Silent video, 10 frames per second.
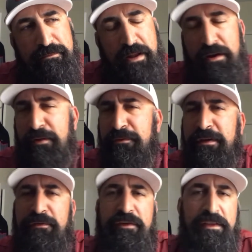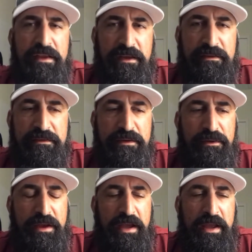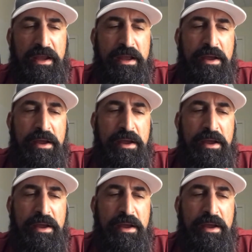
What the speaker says: I don't know, different things, okay?